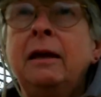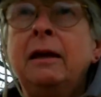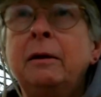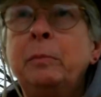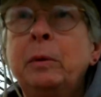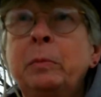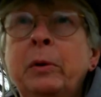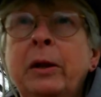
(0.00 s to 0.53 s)

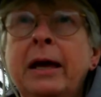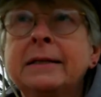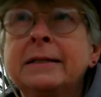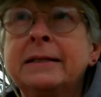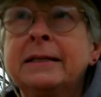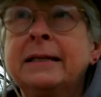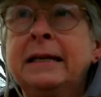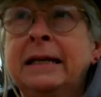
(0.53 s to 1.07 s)
be
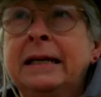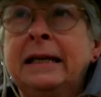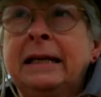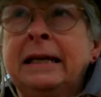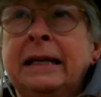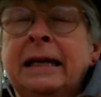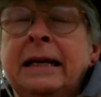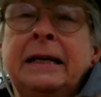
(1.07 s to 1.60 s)
blessed.
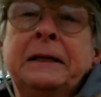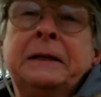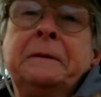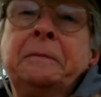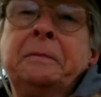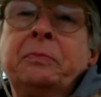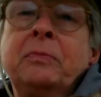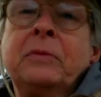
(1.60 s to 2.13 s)

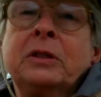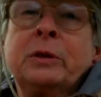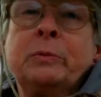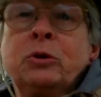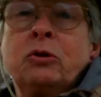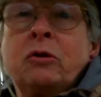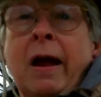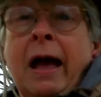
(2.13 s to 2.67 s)

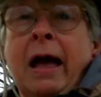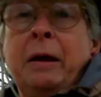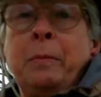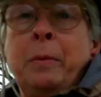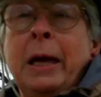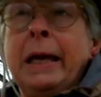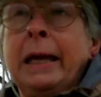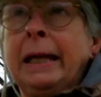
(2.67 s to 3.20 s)

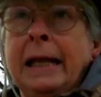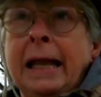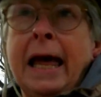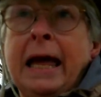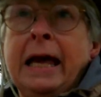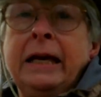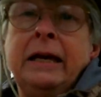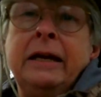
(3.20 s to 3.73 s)
Subscribe,
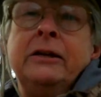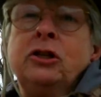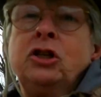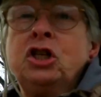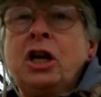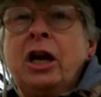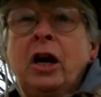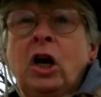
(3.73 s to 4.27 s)
like,
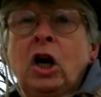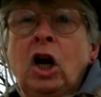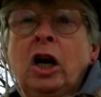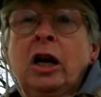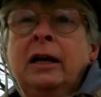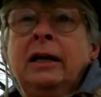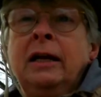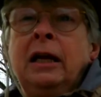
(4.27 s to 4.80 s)
share.
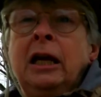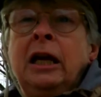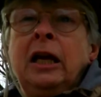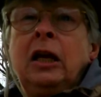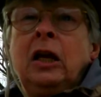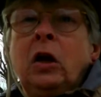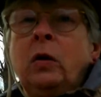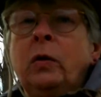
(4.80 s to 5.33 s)

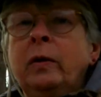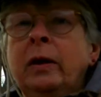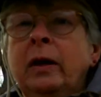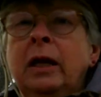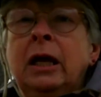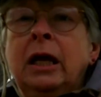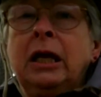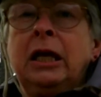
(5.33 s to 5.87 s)
You know,
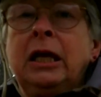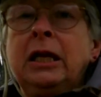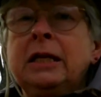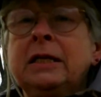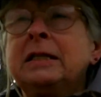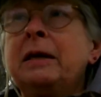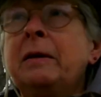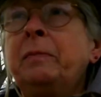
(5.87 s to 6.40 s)
get
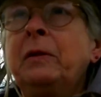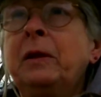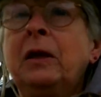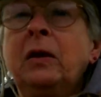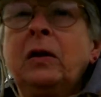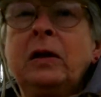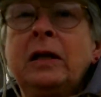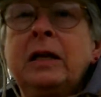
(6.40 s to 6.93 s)
us up
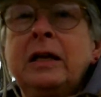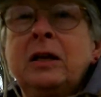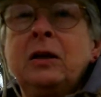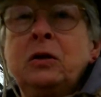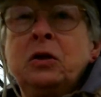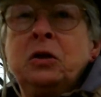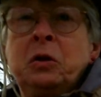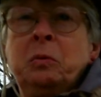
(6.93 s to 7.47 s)
there in the
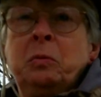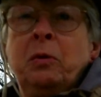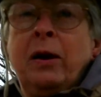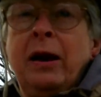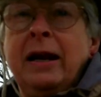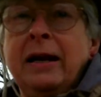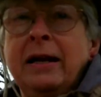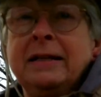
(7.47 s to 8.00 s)
YouTube
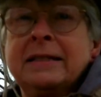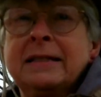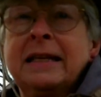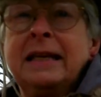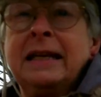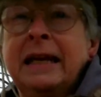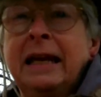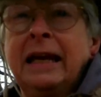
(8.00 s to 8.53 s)
ratings.
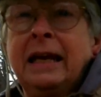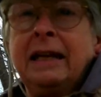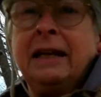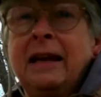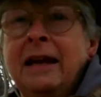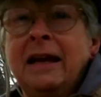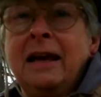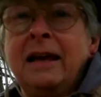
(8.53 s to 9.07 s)
And
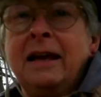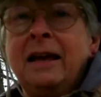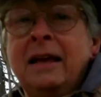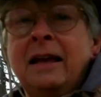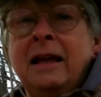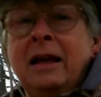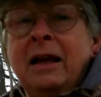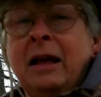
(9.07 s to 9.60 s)

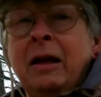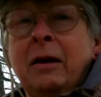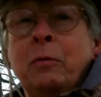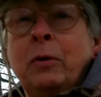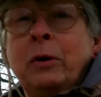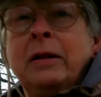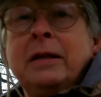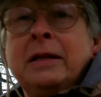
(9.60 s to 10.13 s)

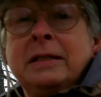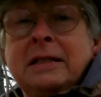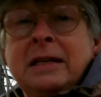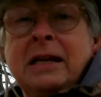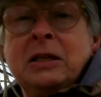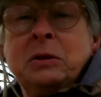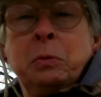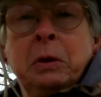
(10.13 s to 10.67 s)
one of these
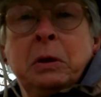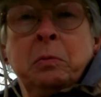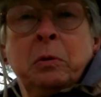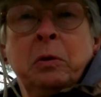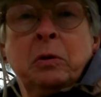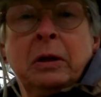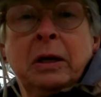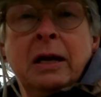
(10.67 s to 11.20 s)
days we can
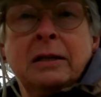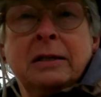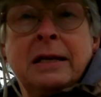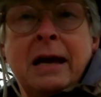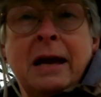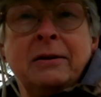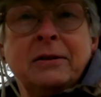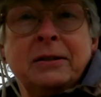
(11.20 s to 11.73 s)
build a guest
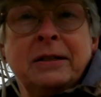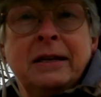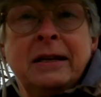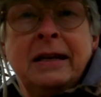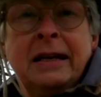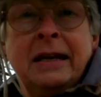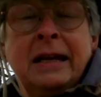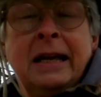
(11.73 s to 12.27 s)
house.
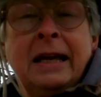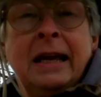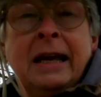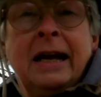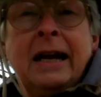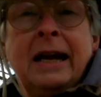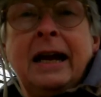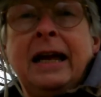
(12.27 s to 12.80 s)

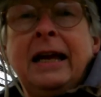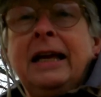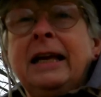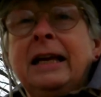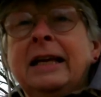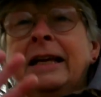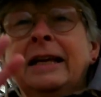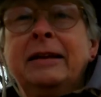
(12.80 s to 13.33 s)
All right.
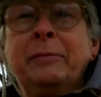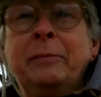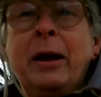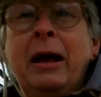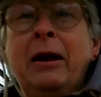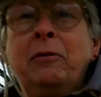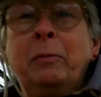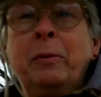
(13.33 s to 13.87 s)

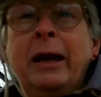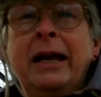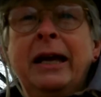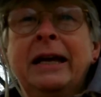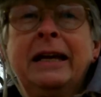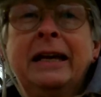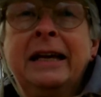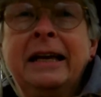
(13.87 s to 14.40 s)
Bye, everybody.
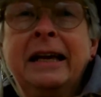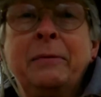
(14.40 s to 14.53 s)
God